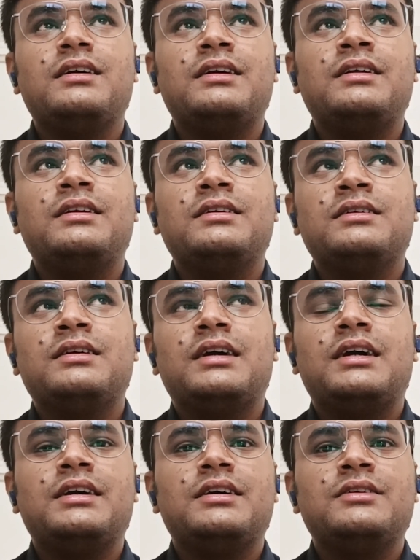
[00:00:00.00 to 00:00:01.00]
and
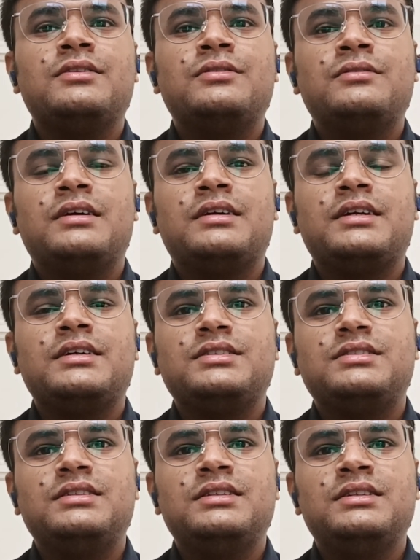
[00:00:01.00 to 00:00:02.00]
I have
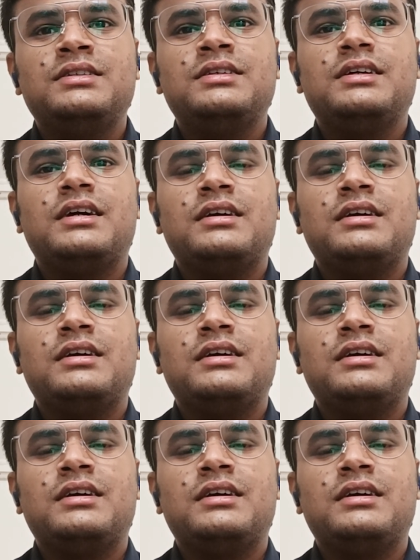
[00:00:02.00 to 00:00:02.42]
attached the